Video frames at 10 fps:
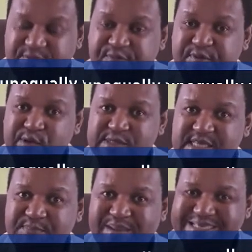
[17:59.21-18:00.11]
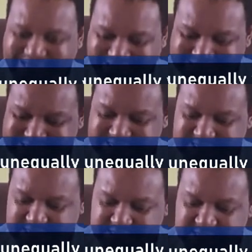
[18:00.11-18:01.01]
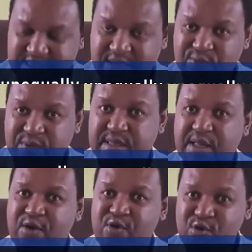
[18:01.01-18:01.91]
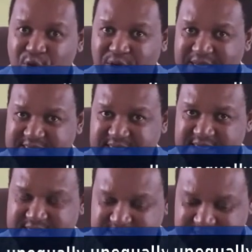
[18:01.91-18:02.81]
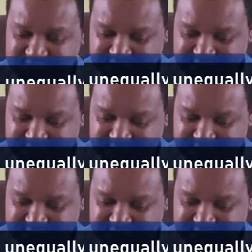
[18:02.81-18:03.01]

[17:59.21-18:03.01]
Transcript: fellowship has righteousness with lawlessness?"